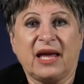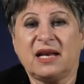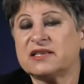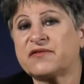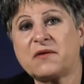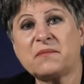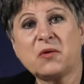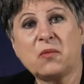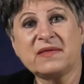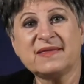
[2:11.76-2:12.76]
it is from
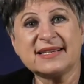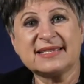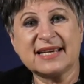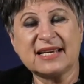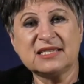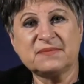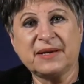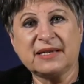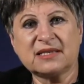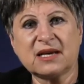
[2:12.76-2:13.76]
the one that sends
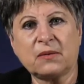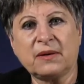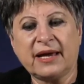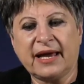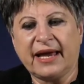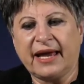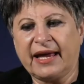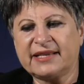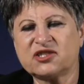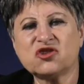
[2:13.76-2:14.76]
me. So
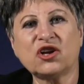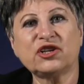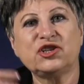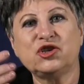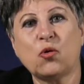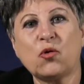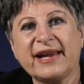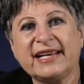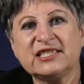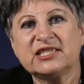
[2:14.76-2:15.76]
it's not your
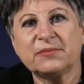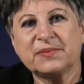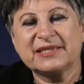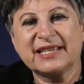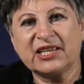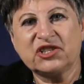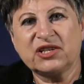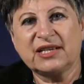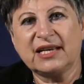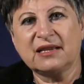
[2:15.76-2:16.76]

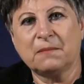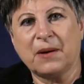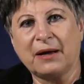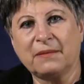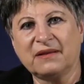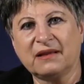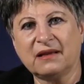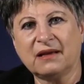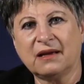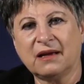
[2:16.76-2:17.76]
interpretation in the Bible,
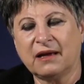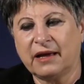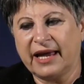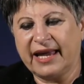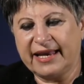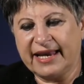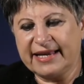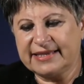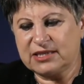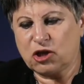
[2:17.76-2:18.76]
it
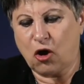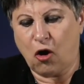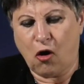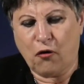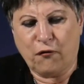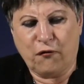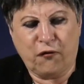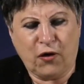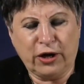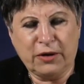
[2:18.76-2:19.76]
is the
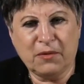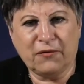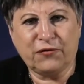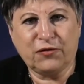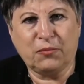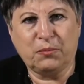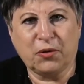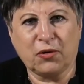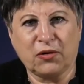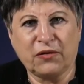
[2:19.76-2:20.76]
volume of the
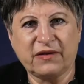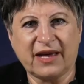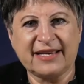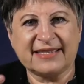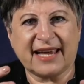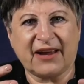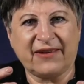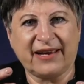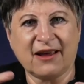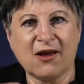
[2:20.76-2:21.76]
book that is
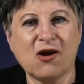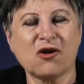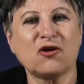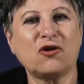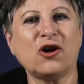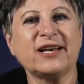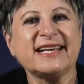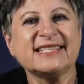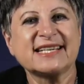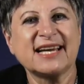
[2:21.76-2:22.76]
carried. God
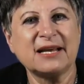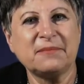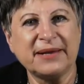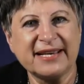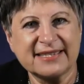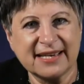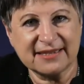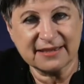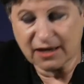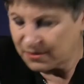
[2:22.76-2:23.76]
is gonna bless
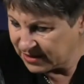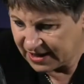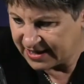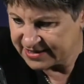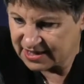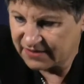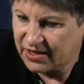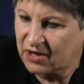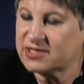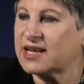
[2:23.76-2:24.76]
us. Come on, guys, if
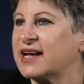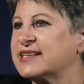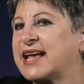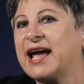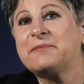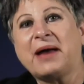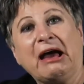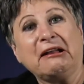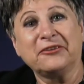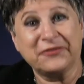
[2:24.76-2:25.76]
those guys came
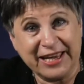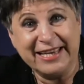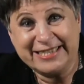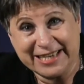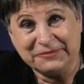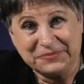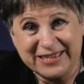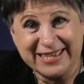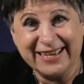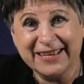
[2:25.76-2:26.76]
out of Egypt